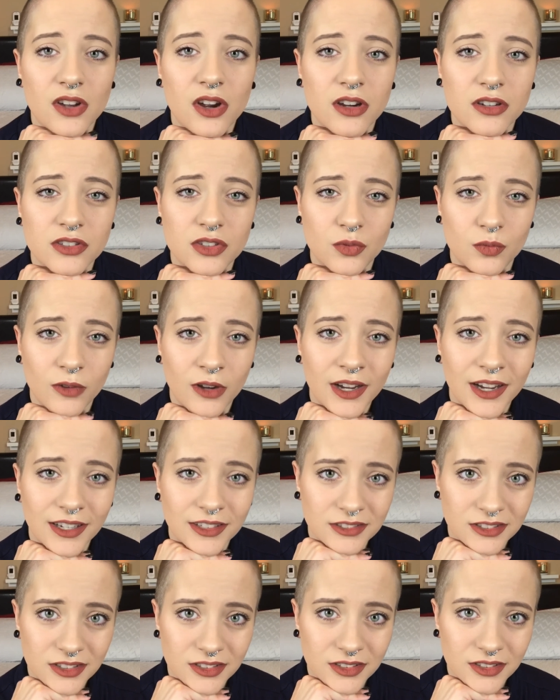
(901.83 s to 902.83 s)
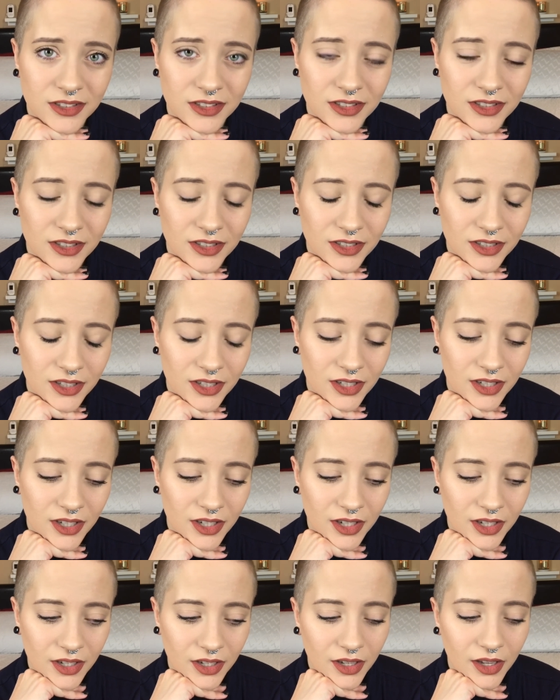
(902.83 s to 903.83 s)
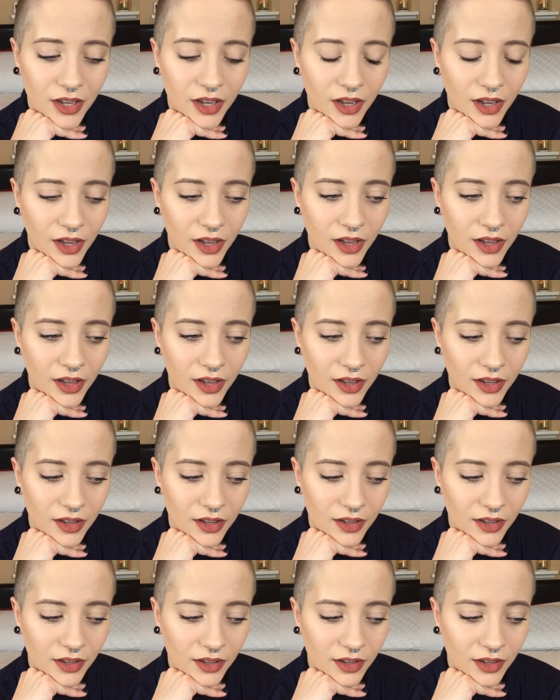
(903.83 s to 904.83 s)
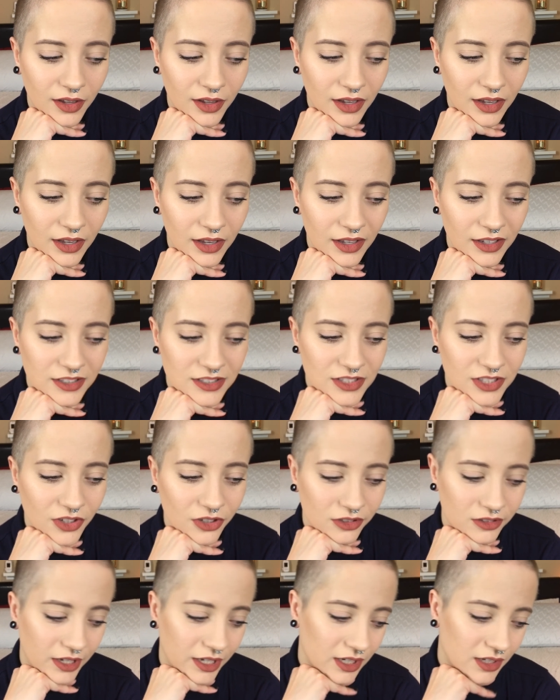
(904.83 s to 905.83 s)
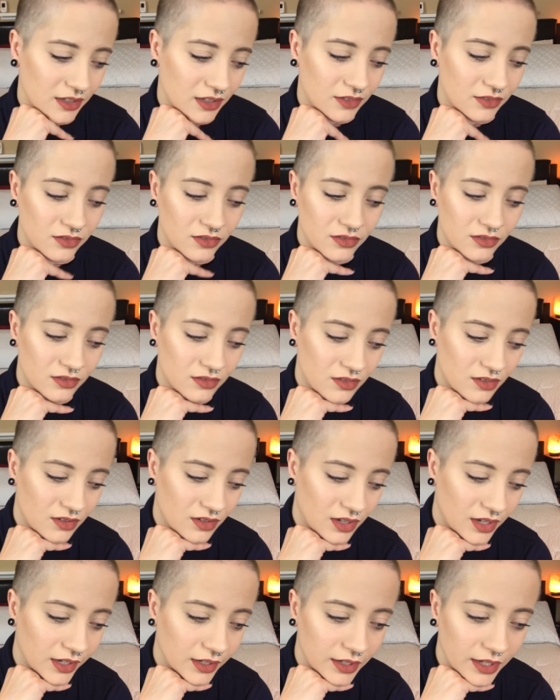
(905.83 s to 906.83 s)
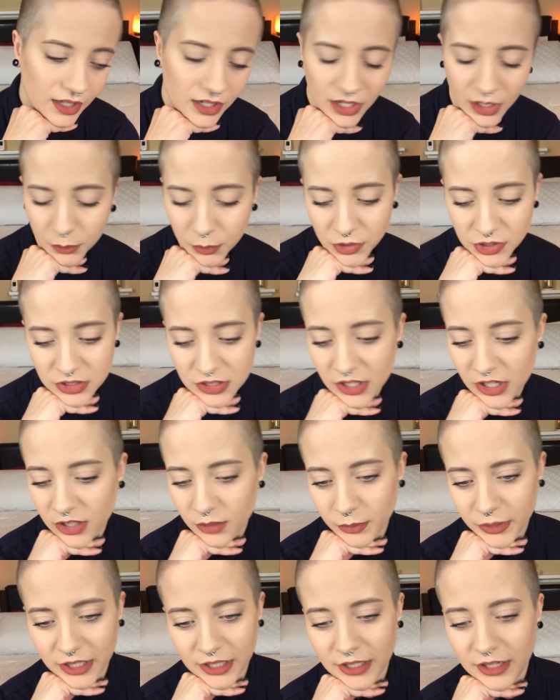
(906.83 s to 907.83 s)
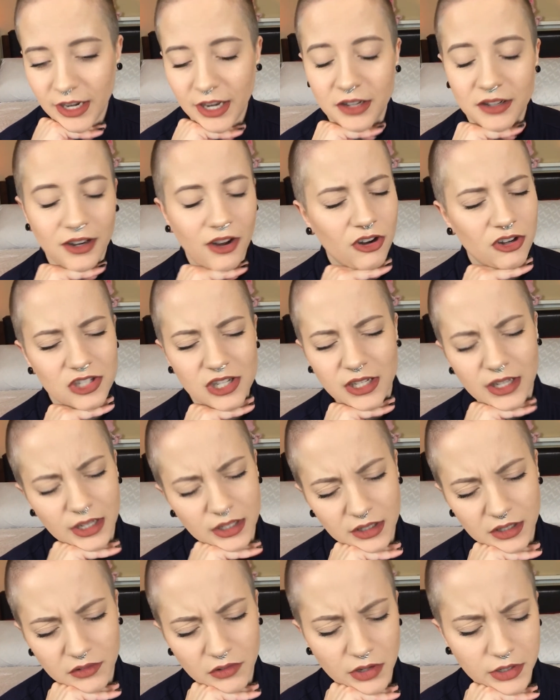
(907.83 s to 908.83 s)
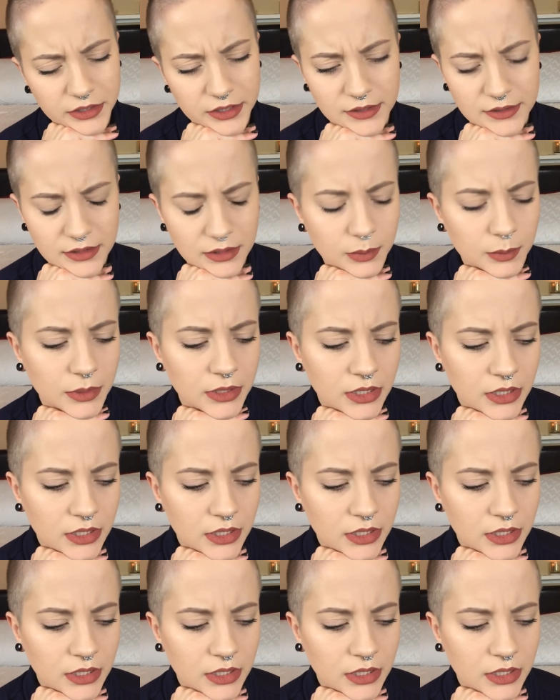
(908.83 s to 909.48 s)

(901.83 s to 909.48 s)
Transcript: hard to watch. And so, like, again, I pushed it out of my head. RJ can't have autism.